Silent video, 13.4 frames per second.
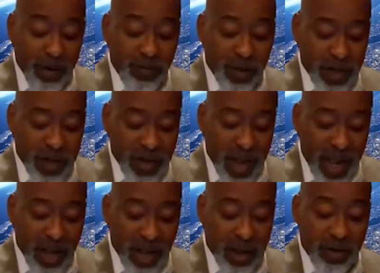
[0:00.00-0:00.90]
of the
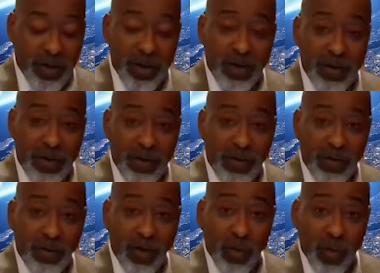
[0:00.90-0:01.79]
saints
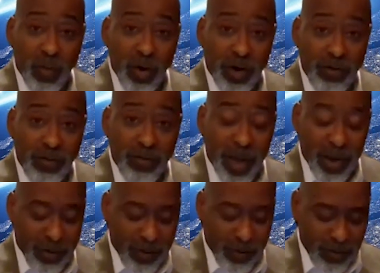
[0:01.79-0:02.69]
for the work of
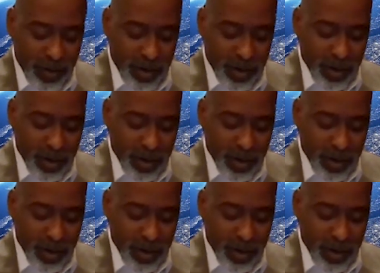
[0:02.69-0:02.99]
ministry.